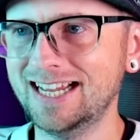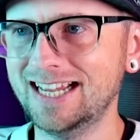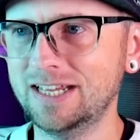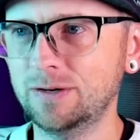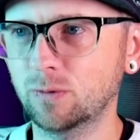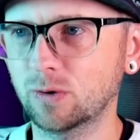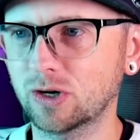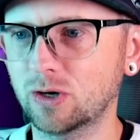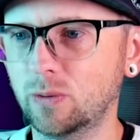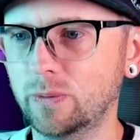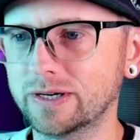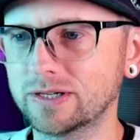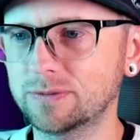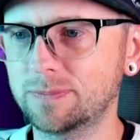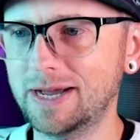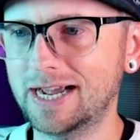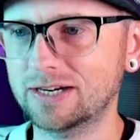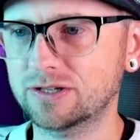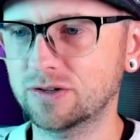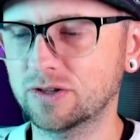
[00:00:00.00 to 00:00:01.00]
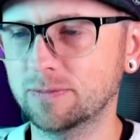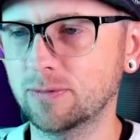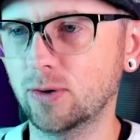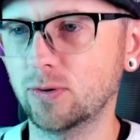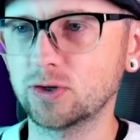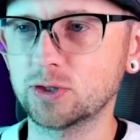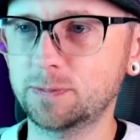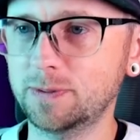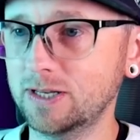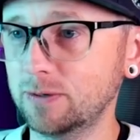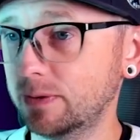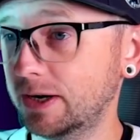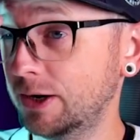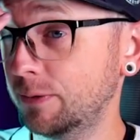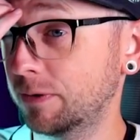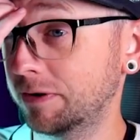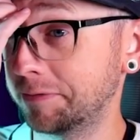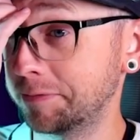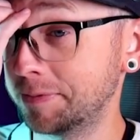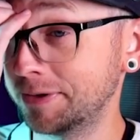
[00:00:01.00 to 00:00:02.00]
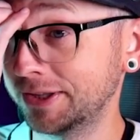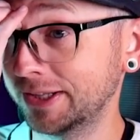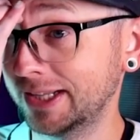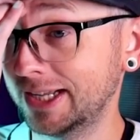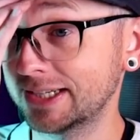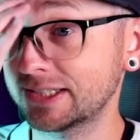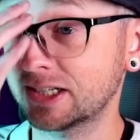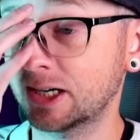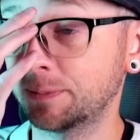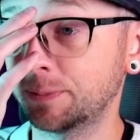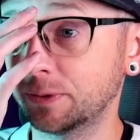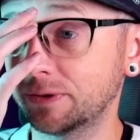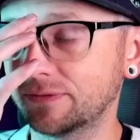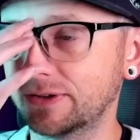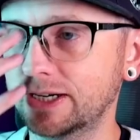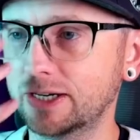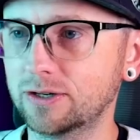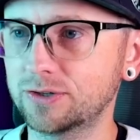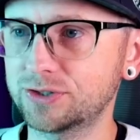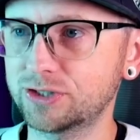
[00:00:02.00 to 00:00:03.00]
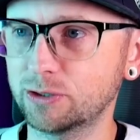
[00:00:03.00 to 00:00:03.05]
and we're going back to the Motor Speedway where we've been the last couple of years,